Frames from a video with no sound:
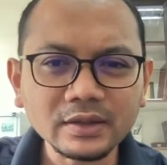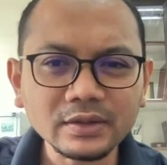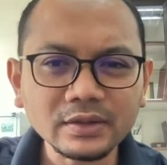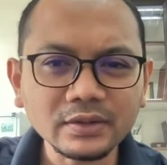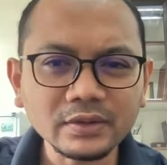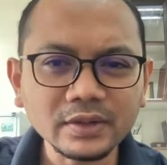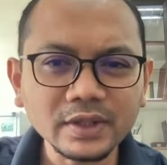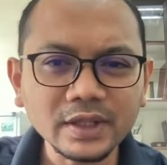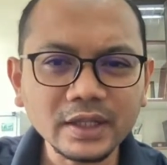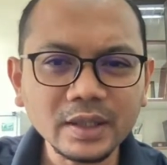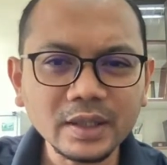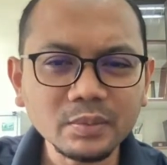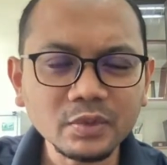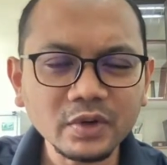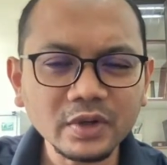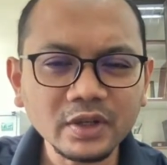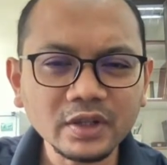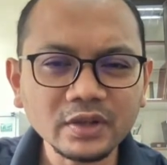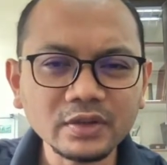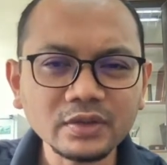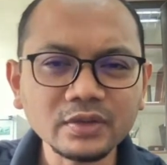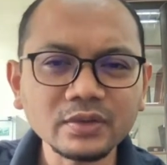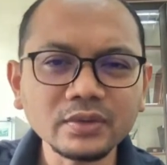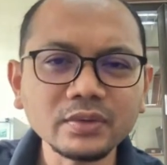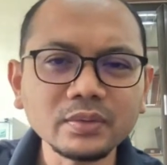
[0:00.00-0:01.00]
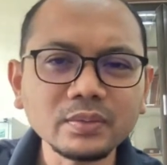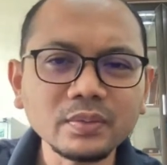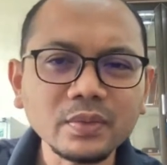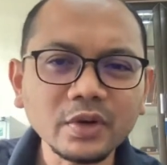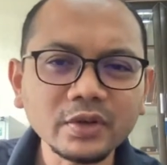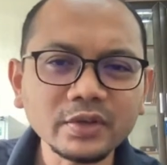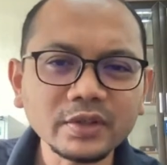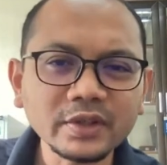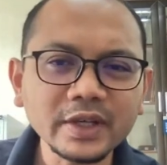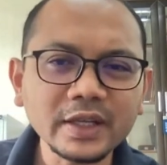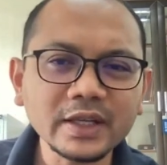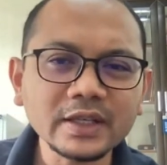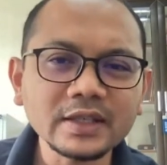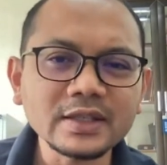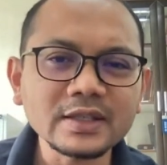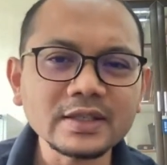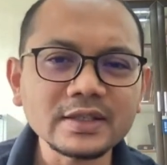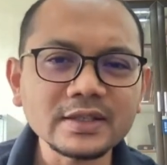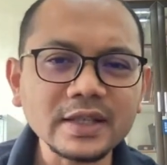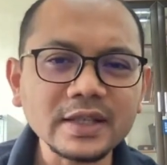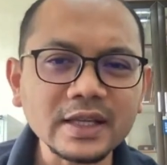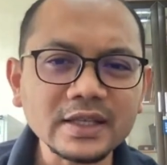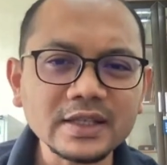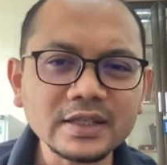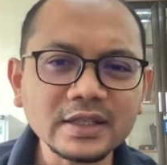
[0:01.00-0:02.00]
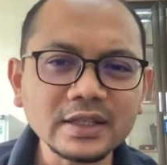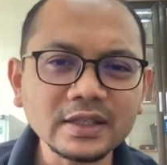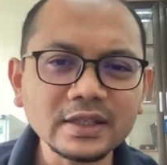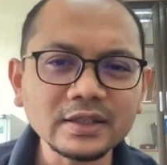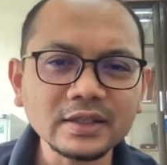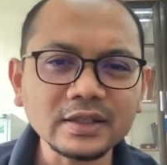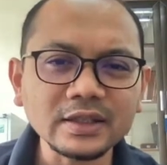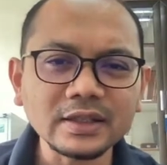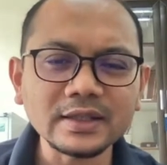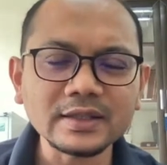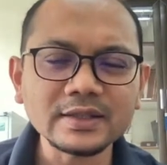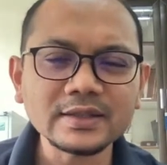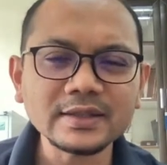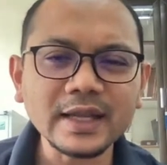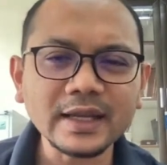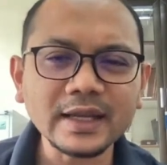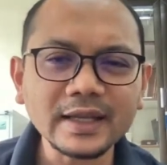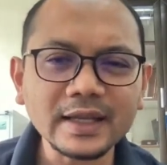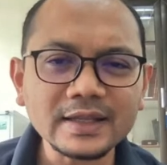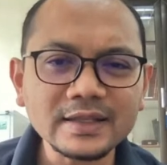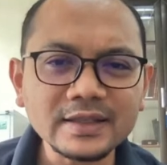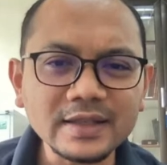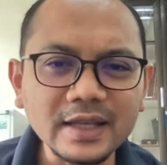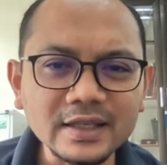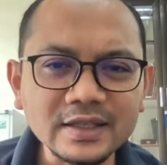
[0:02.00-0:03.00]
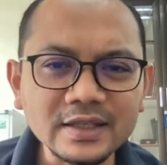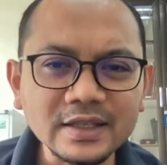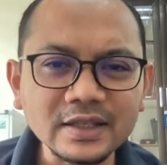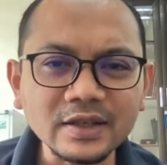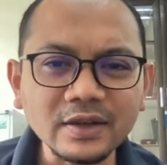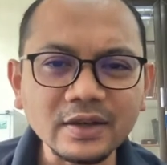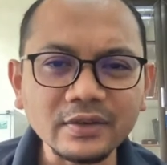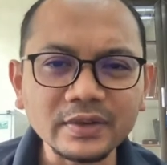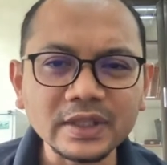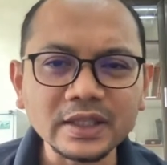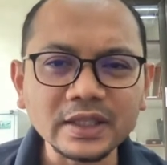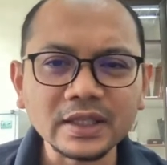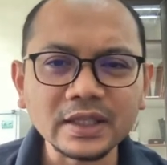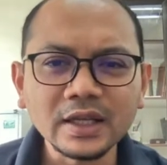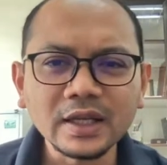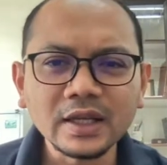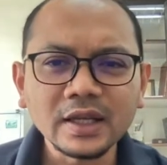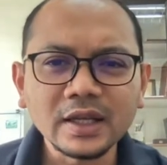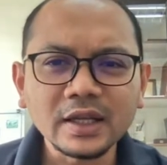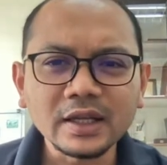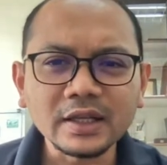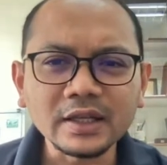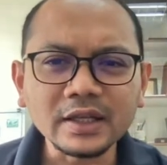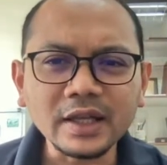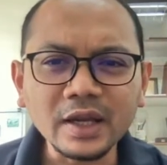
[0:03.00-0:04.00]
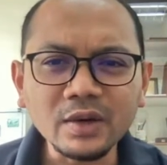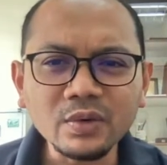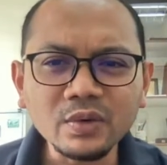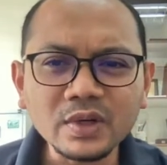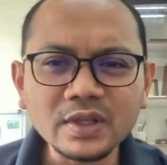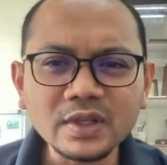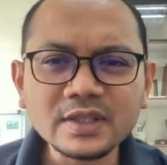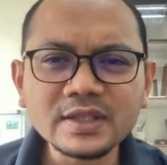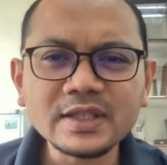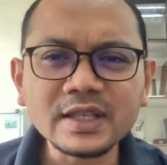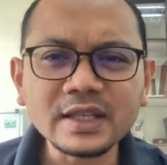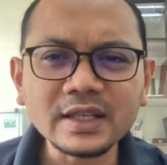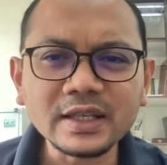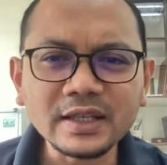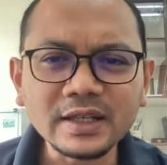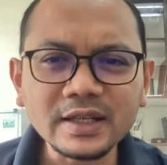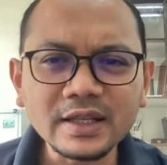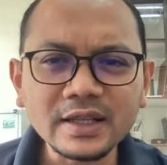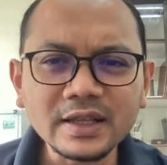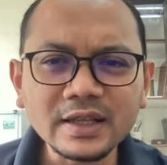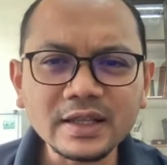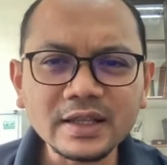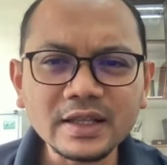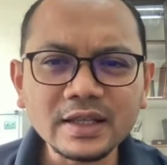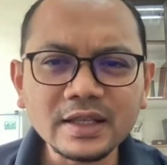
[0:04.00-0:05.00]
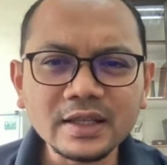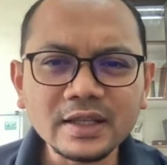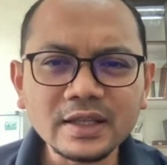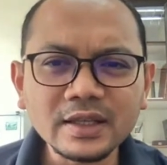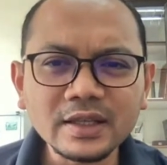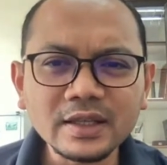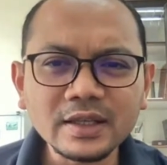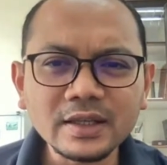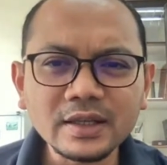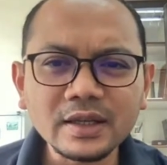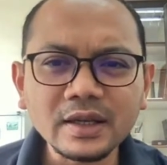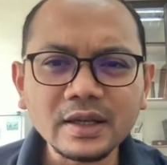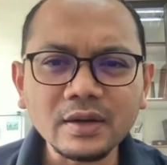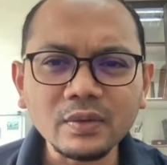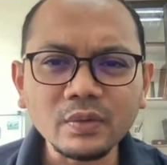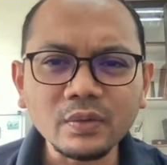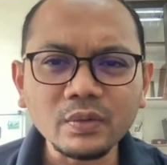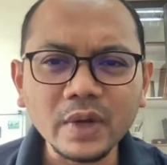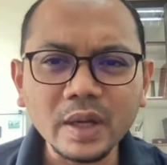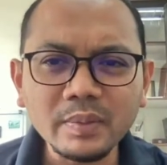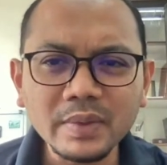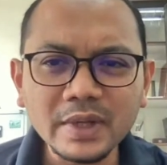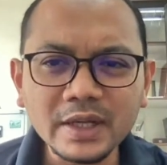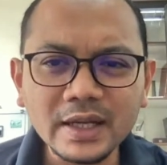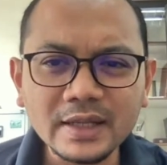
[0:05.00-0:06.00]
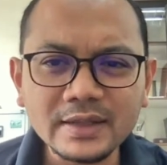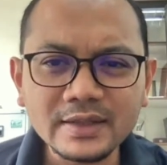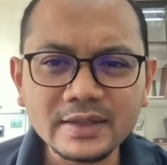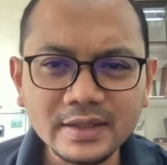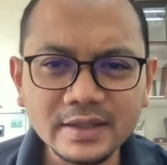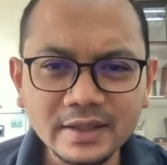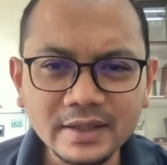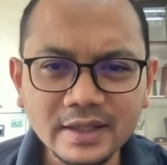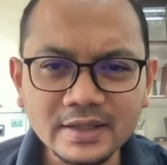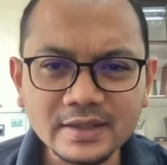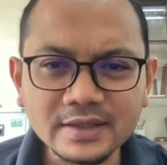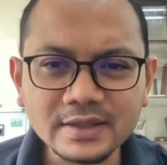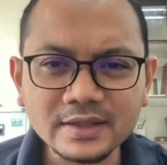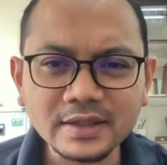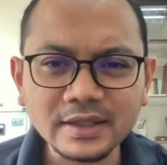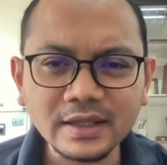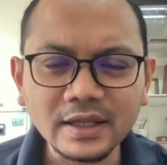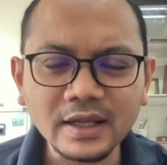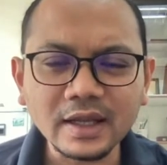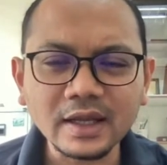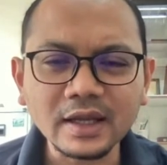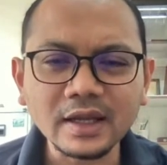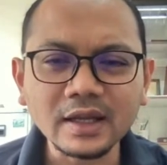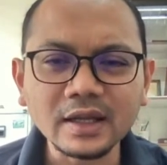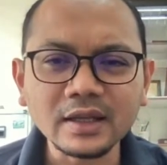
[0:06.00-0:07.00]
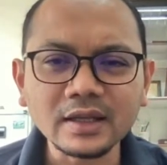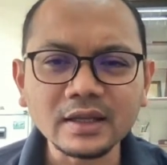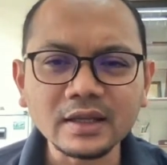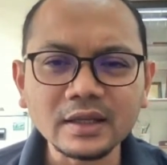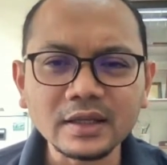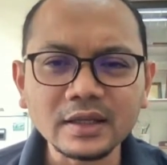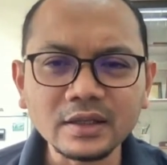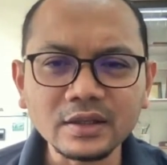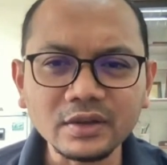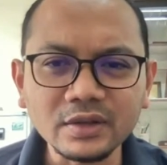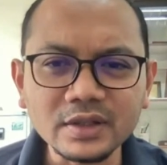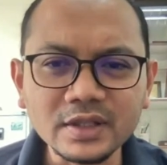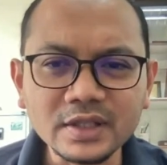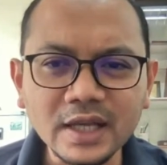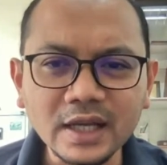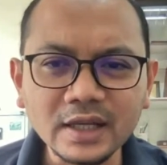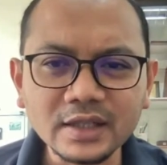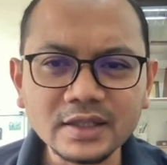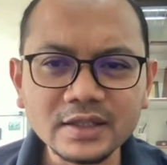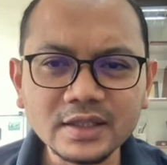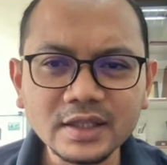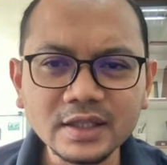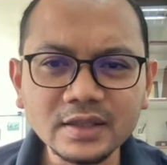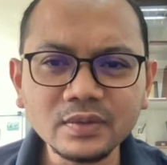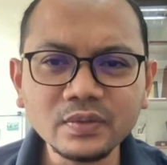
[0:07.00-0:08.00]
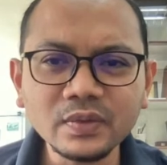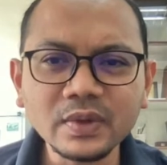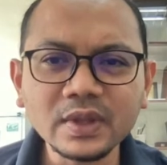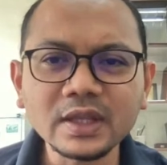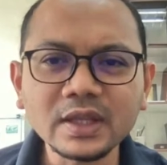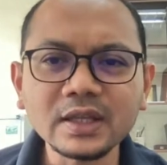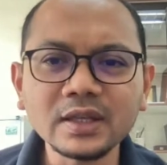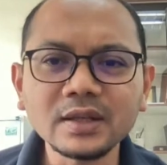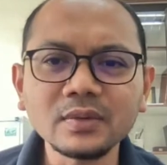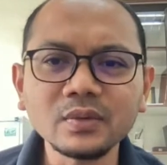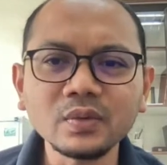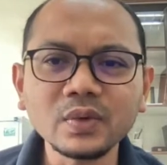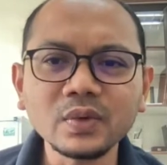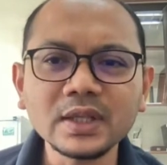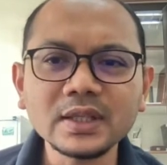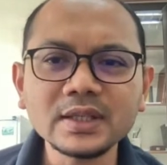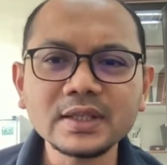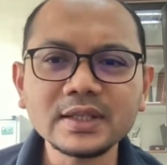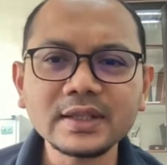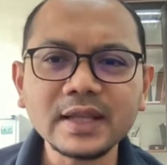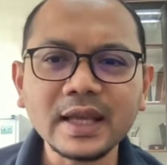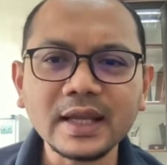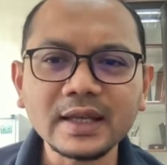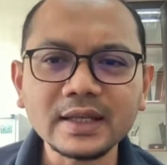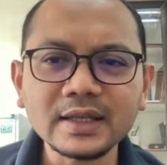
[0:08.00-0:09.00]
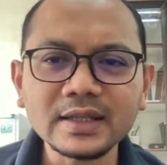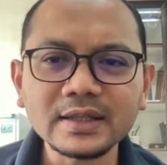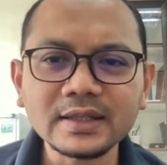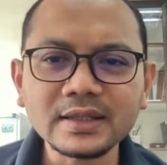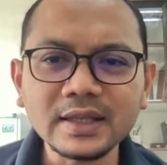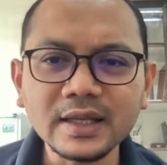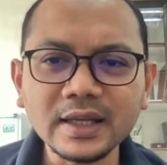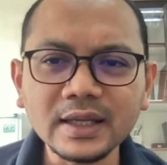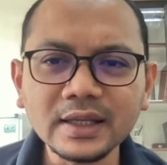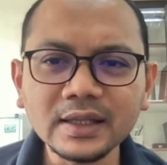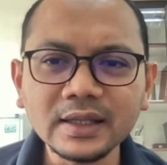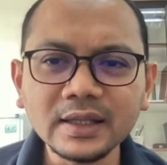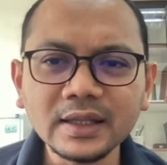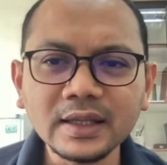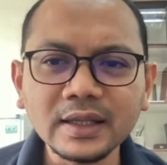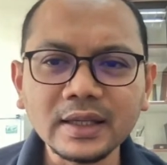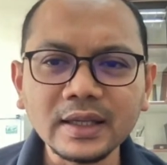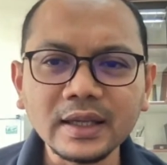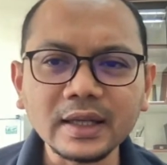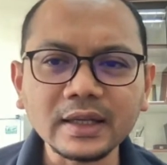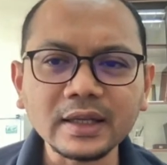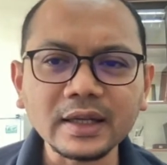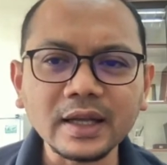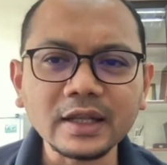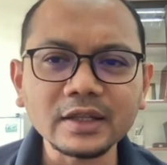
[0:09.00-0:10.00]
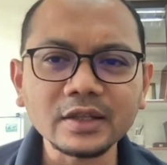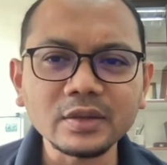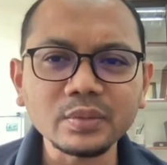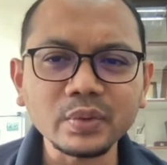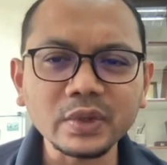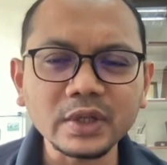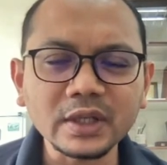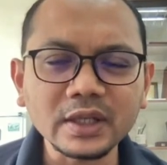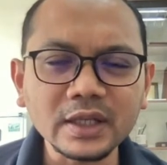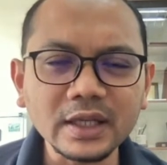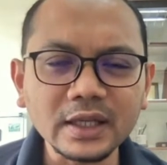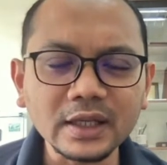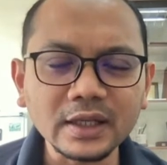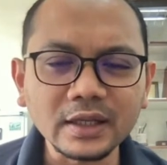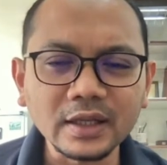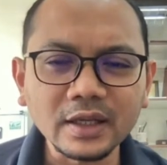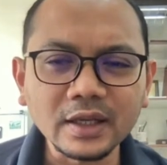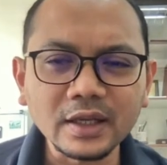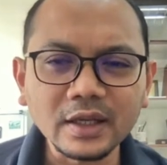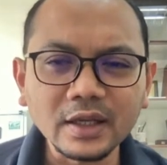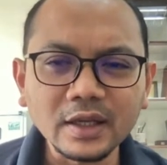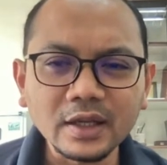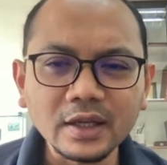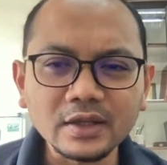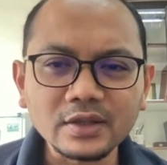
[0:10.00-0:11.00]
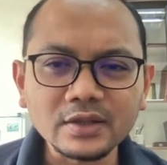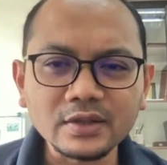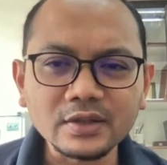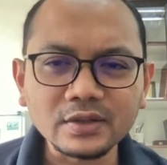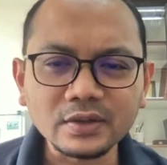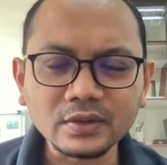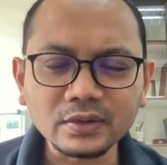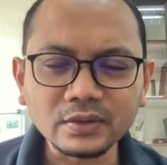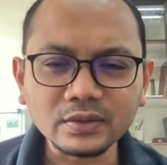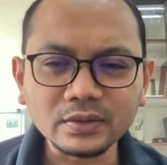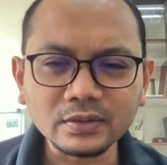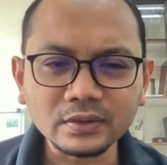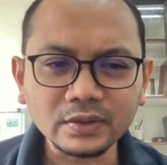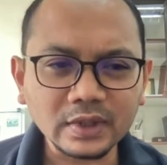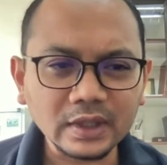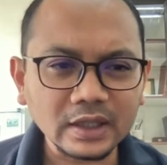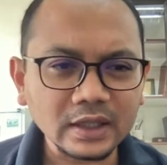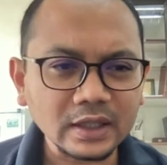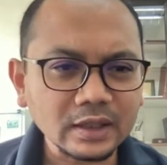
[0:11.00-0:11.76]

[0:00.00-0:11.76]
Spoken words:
today I'm going to moderate the session, the second session of the Network Security webinar series in conjunction with the World Standards Day and IEEE Day. So,